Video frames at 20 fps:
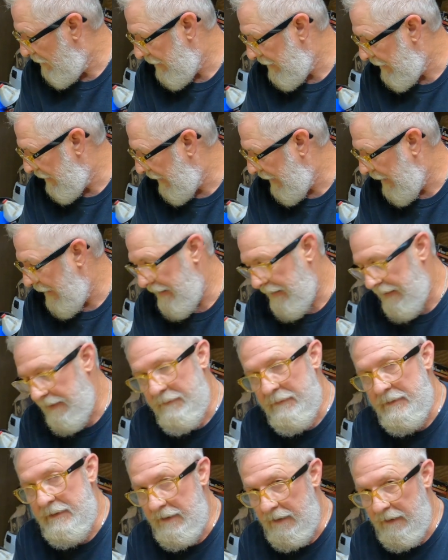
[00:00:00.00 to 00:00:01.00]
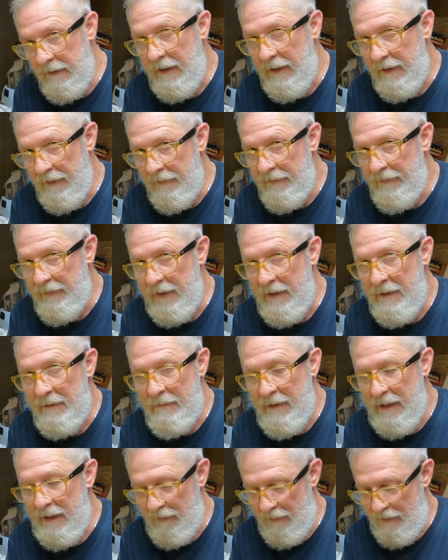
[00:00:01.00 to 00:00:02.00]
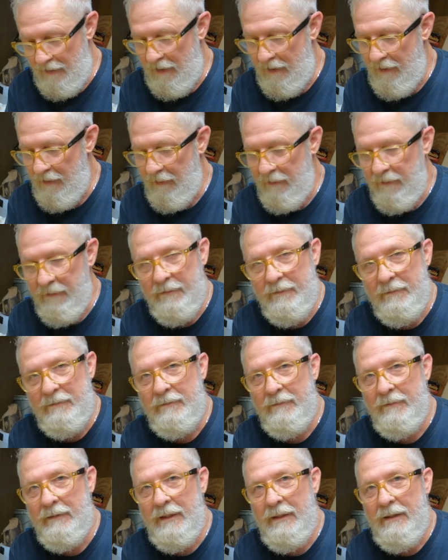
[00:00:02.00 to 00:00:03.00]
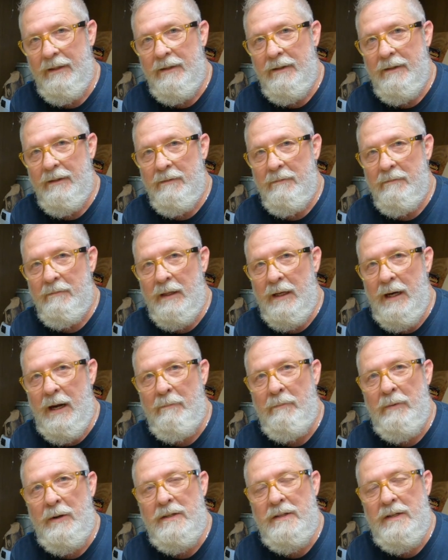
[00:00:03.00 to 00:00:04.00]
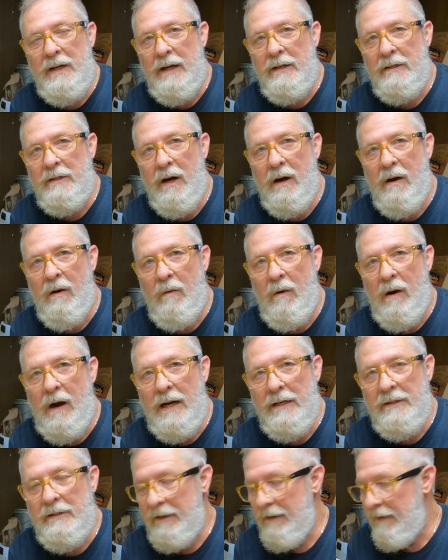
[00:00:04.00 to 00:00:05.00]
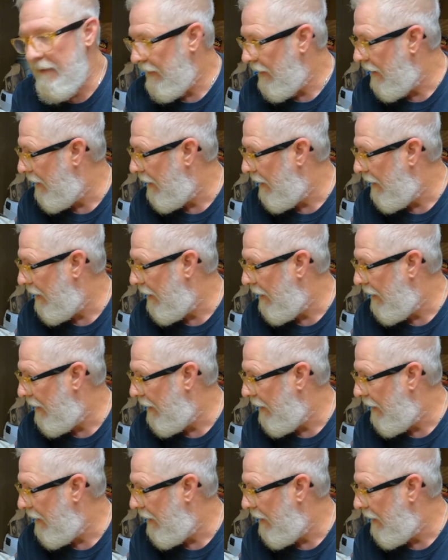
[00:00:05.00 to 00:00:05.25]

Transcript: once again, it was another fun mail call. But I appreciate y'all watching.